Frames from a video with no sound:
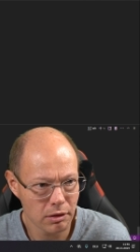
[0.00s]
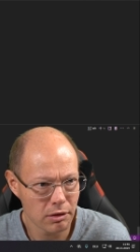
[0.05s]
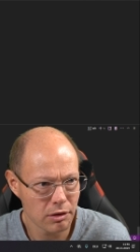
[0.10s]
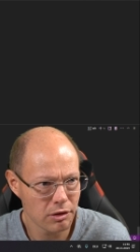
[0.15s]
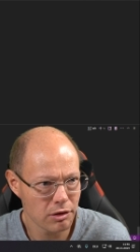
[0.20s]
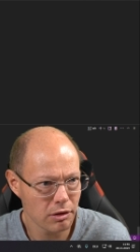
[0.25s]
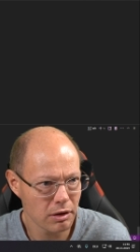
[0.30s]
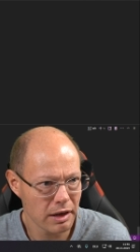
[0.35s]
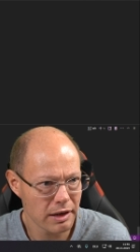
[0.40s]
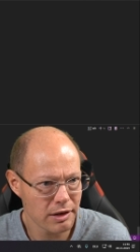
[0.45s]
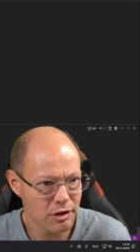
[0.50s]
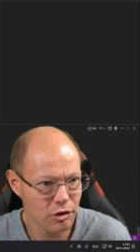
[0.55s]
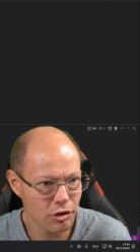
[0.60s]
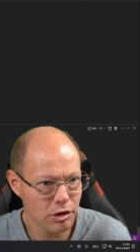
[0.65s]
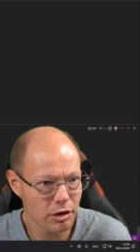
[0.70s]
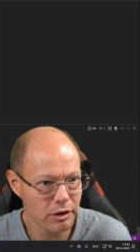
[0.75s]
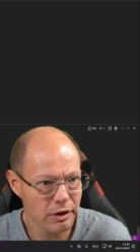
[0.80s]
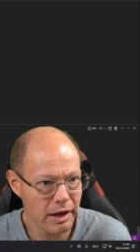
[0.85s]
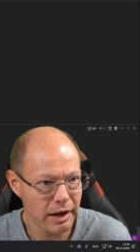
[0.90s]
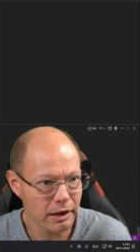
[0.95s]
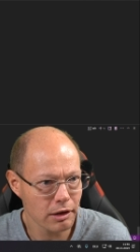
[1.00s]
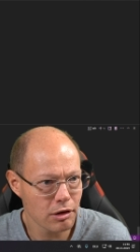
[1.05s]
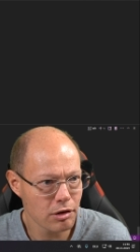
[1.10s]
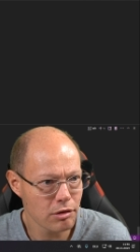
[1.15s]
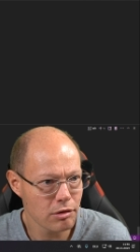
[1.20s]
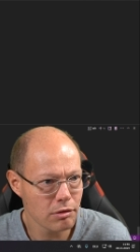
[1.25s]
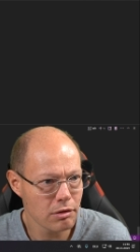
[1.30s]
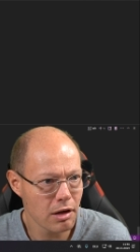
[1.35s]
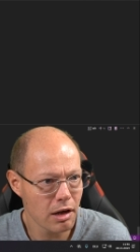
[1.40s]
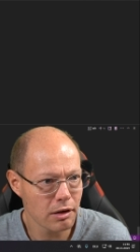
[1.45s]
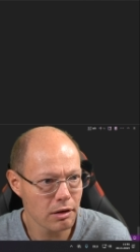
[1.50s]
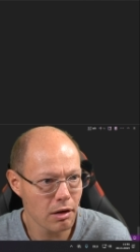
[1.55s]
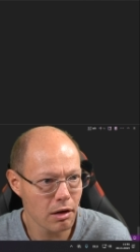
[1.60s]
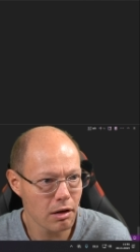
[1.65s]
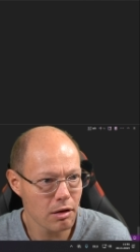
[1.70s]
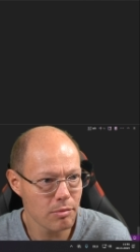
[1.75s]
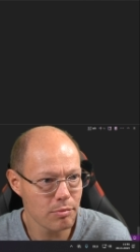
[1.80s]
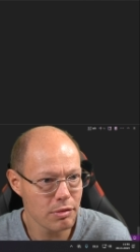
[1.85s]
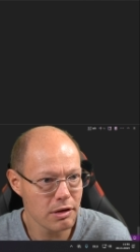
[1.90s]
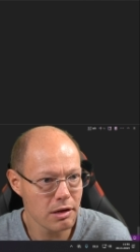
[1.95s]
So let's connect to that
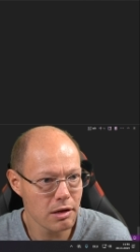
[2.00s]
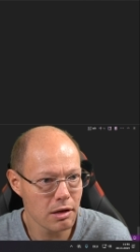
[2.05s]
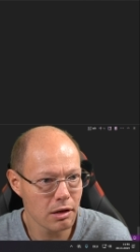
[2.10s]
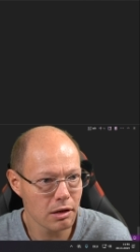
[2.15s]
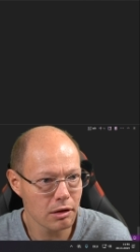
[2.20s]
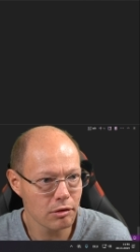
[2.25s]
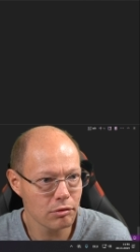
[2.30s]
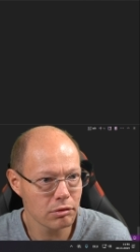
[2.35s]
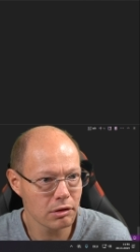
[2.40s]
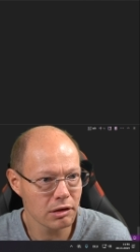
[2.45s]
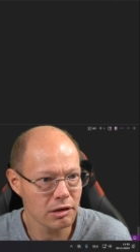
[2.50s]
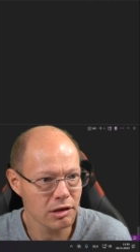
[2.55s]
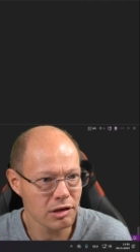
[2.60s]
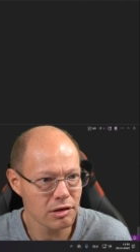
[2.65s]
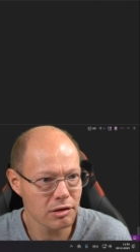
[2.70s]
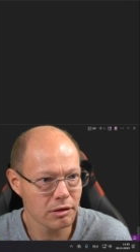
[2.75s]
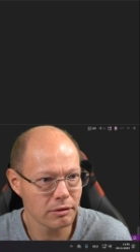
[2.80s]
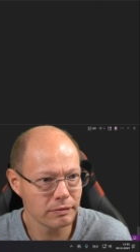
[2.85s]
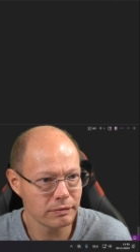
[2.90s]
IP address.